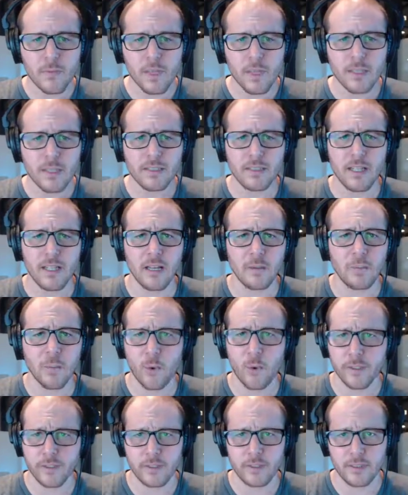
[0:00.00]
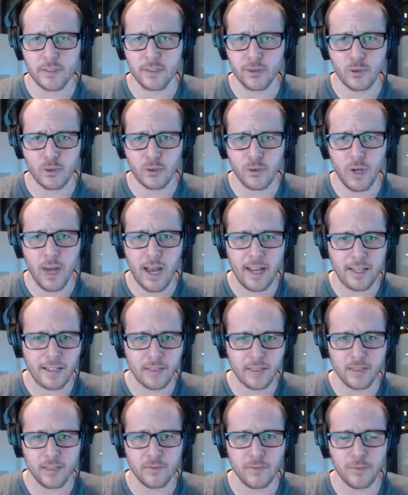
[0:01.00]
it's not important to hide
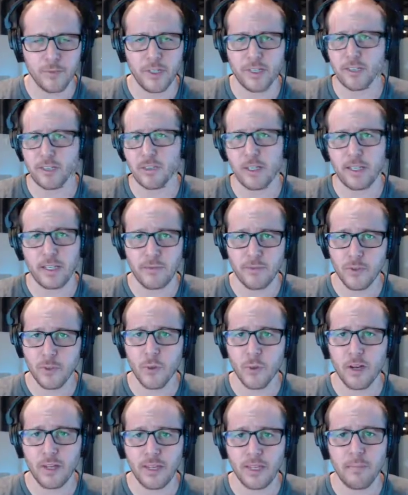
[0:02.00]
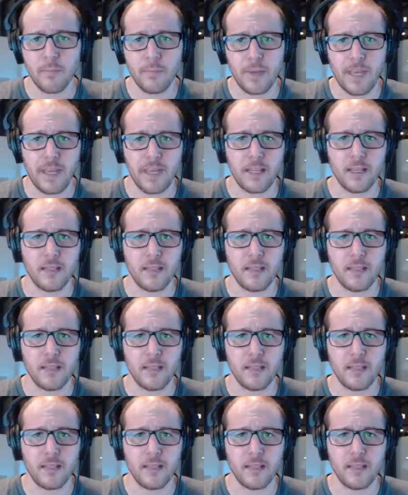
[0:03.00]
this information. Like if you want to get paid